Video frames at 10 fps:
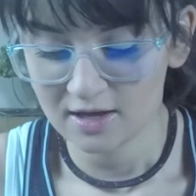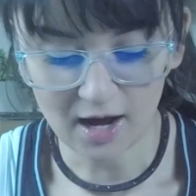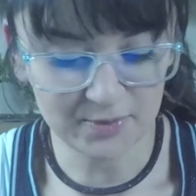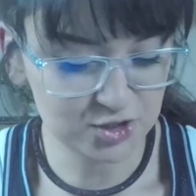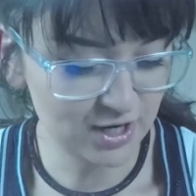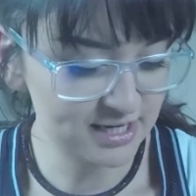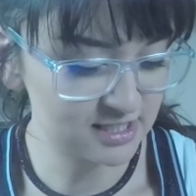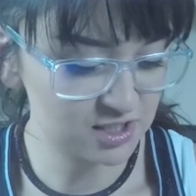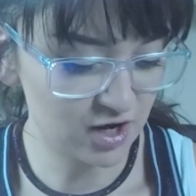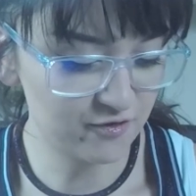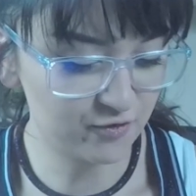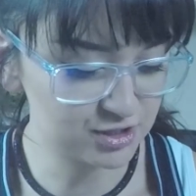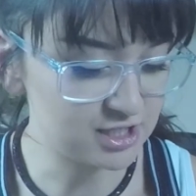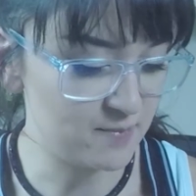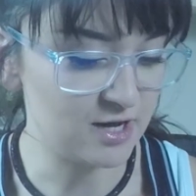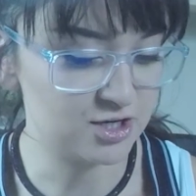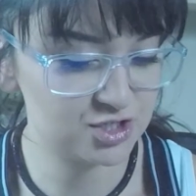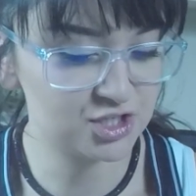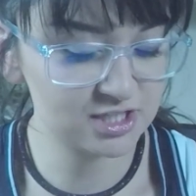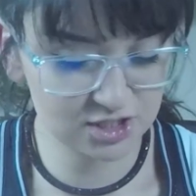I'm gonna trace this first image,
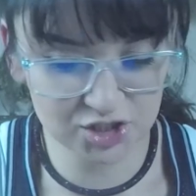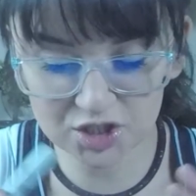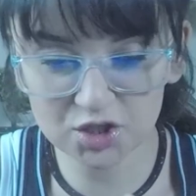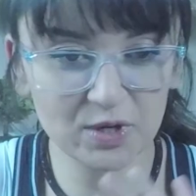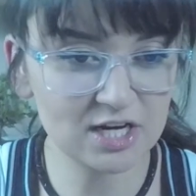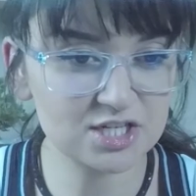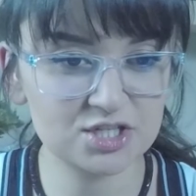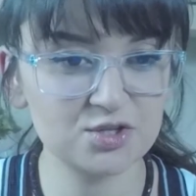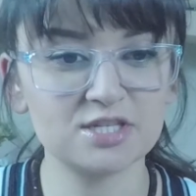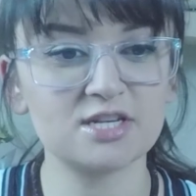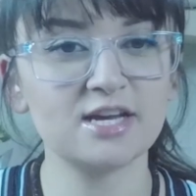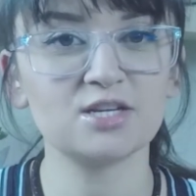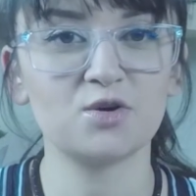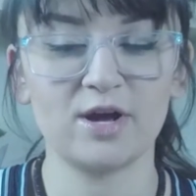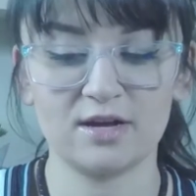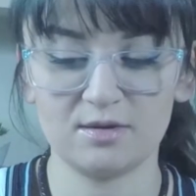just so we can just do this nice and quick.